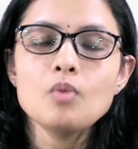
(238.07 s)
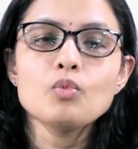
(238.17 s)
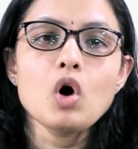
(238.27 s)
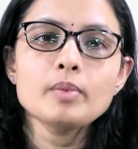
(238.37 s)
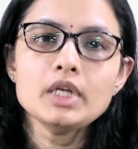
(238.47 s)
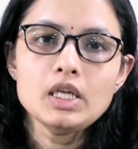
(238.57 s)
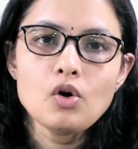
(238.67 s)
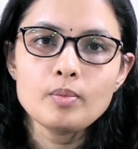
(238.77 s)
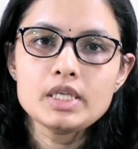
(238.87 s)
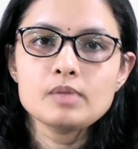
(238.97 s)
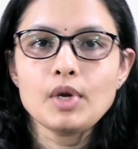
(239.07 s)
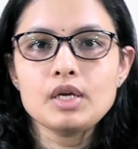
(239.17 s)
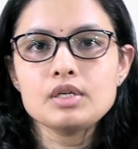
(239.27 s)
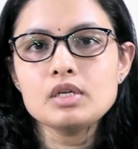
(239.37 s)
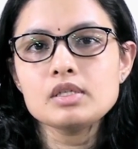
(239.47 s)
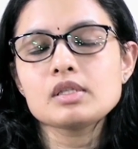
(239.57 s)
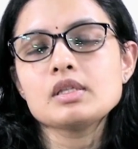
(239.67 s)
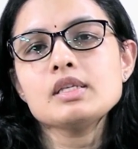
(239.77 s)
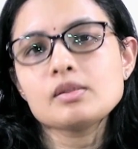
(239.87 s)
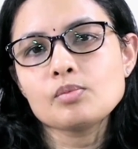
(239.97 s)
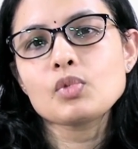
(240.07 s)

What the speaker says: Morbidly obese patients, this